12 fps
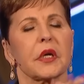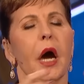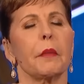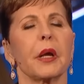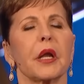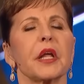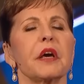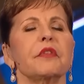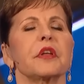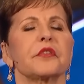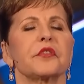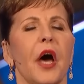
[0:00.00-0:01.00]
Come and
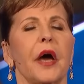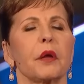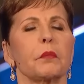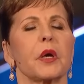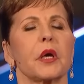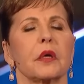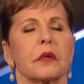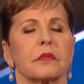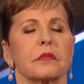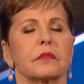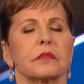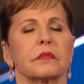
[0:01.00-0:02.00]
live inside of me.
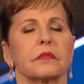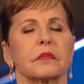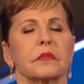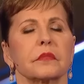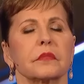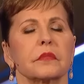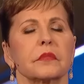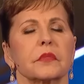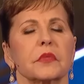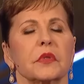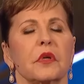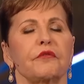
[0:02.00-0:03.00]

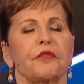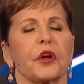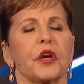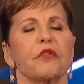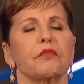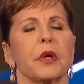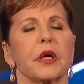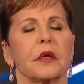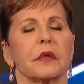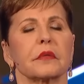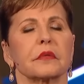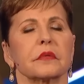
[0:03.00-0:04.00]
Forgive
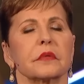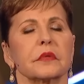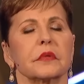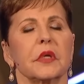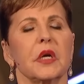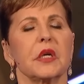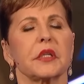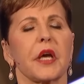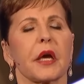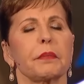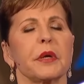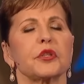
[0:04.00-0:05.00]
me.
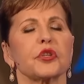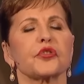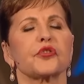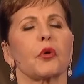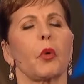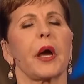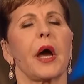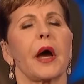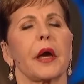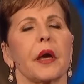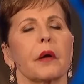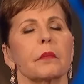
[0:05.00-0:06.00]
Take me just the way
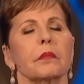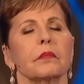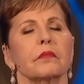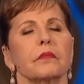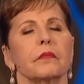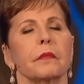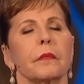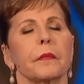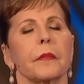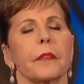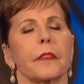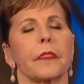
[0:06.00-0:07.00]
I am
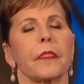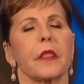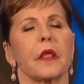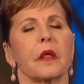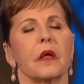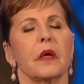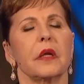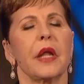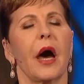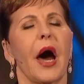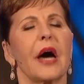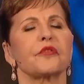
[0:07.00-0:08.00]

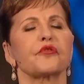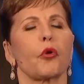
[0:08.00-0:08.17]
now I